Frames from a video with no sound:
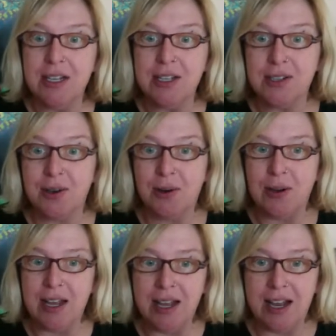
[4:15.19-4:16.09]

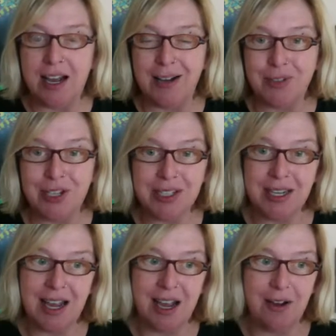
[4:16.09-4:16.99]
So just
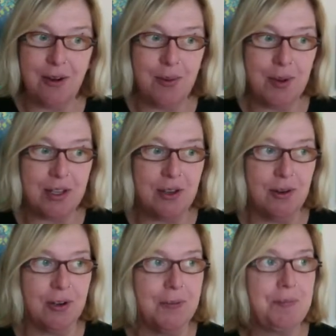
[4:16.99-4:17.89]
like how when
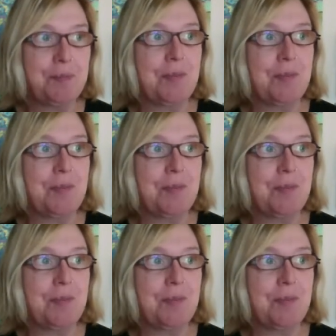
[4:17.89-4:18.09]
you're